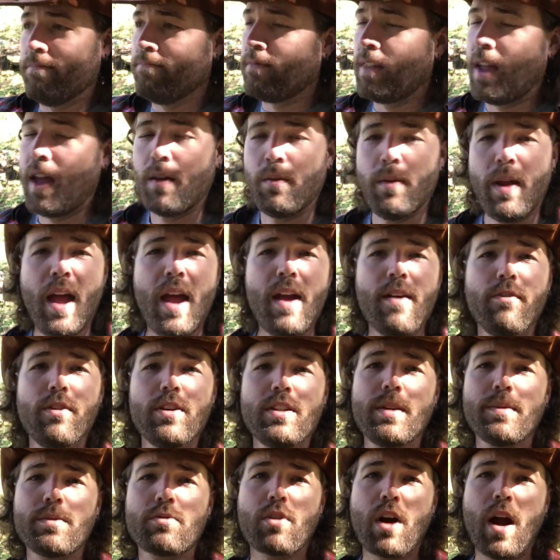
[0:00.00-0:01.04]
and every
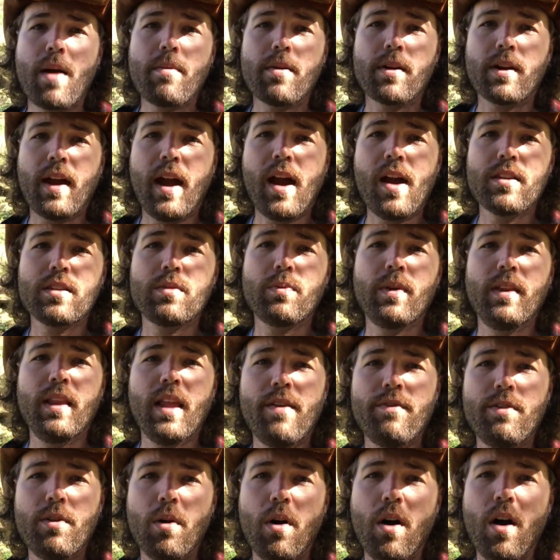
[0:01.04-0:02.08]
subscriber counts. We
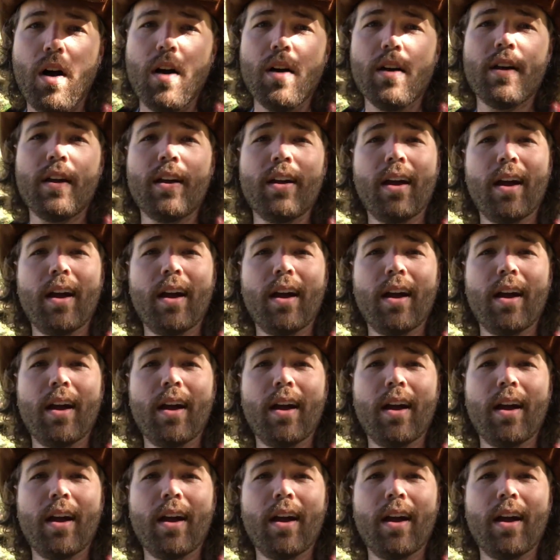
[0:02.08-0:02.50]
love you all.